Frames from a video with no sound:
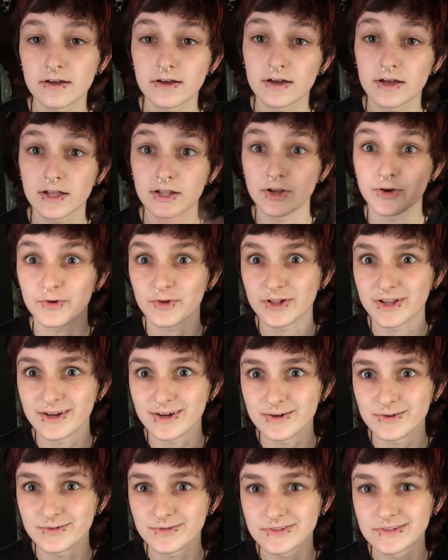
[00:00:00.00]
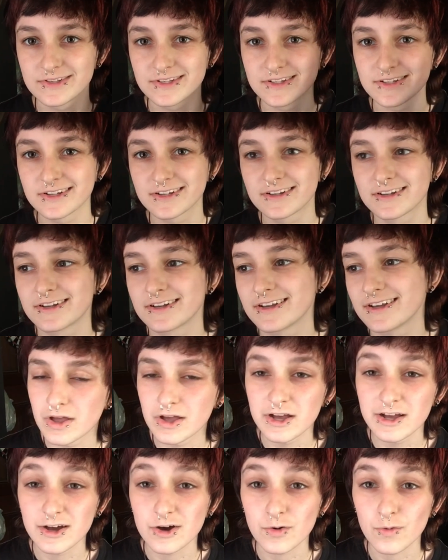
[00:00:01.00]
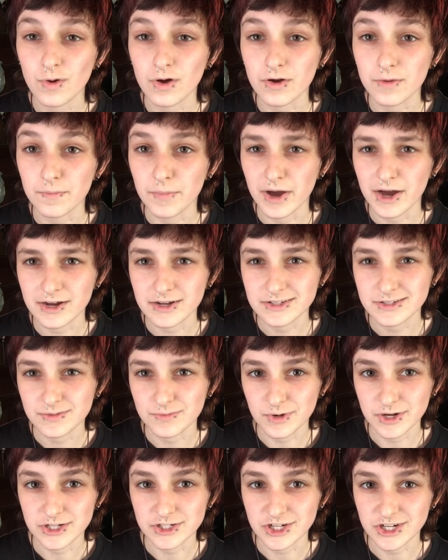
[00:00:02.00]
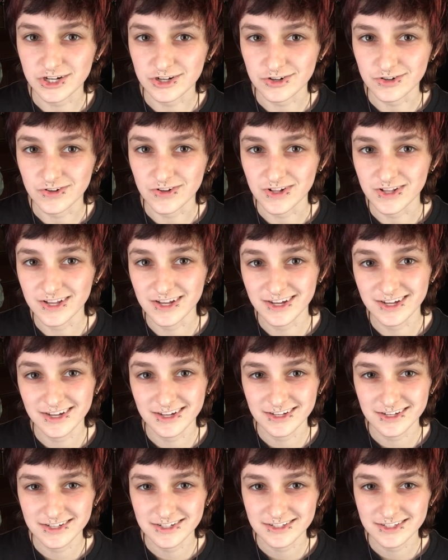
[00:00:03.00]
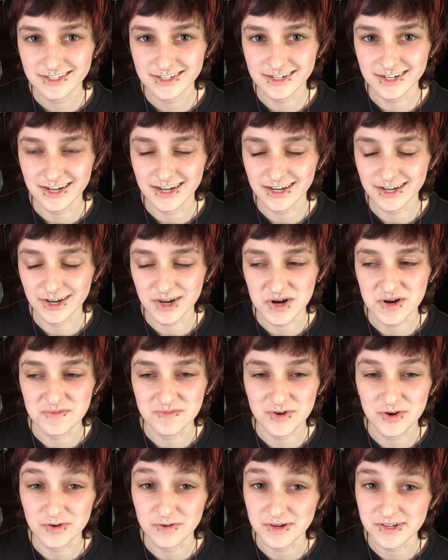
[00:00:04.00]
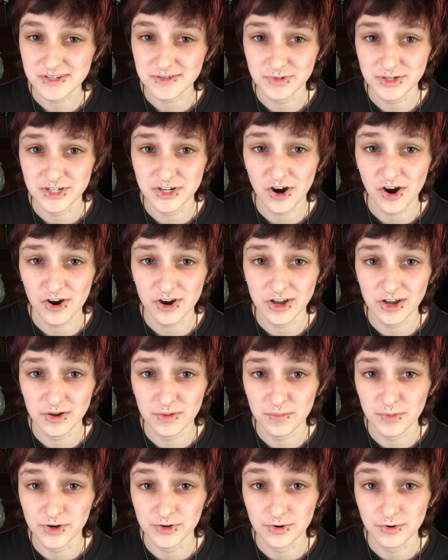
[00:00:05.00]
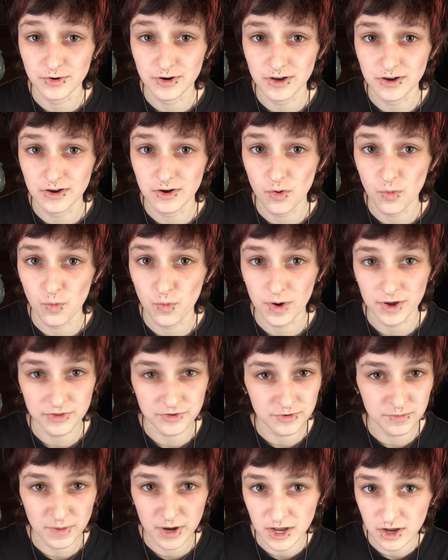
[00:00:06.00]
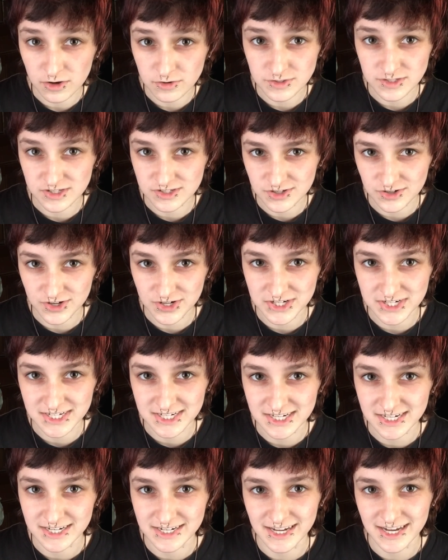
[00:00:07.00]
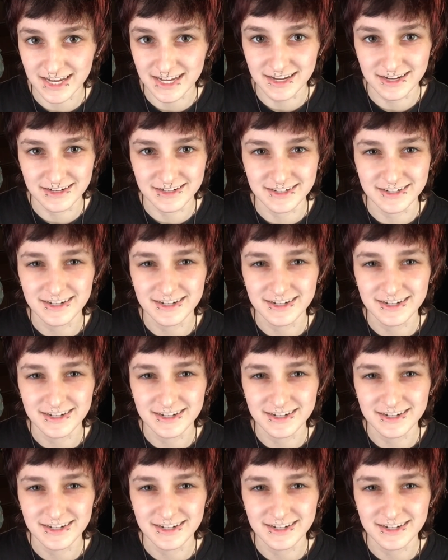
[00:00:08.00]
Hello clowns. Welcome back to my channel. Today I'm going to be talking about whether my house is haunted, and